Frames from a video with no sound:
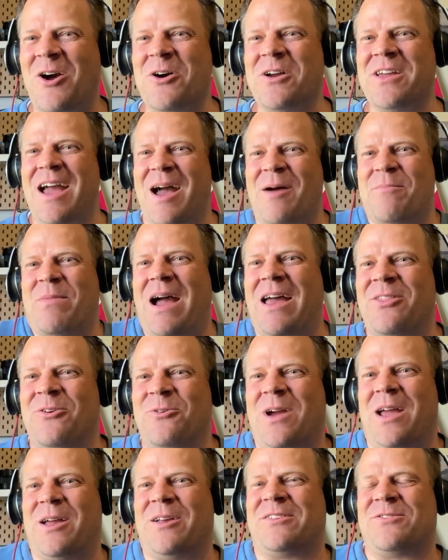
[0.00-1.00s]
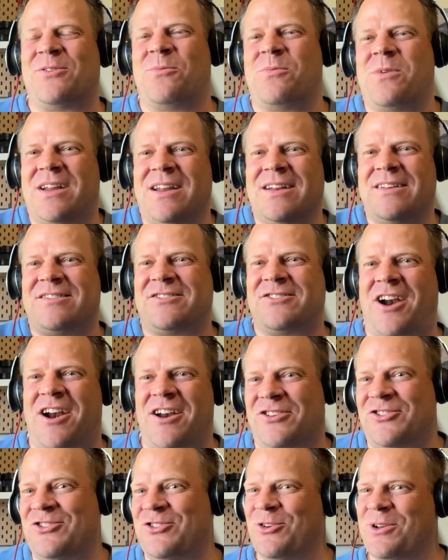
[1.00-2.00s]
oh yeah, by the way, so we're gonna start
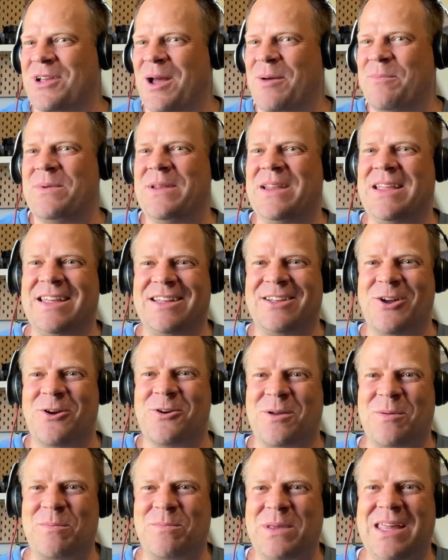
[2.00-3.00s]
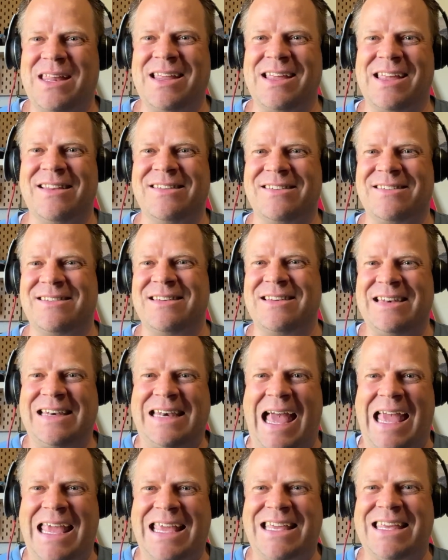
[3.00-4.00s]
a shoe company and go compete against
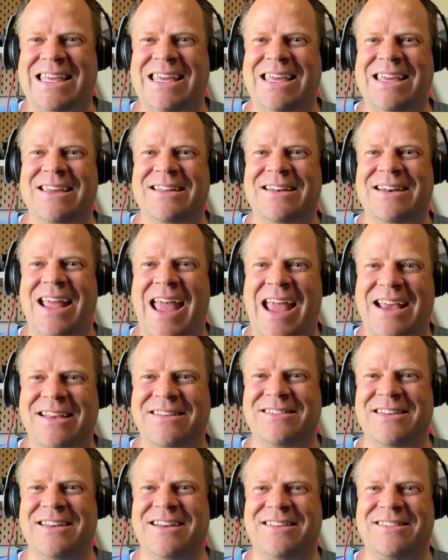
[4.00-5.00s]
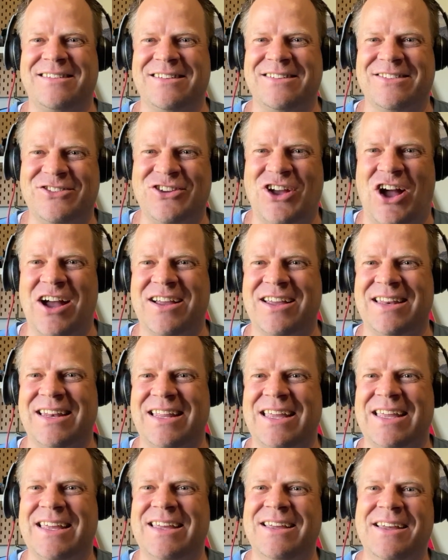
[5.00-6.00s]
Nike and Asics and
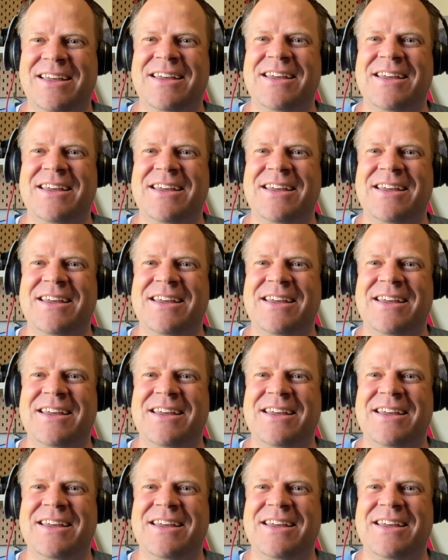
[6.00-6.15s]
Saucony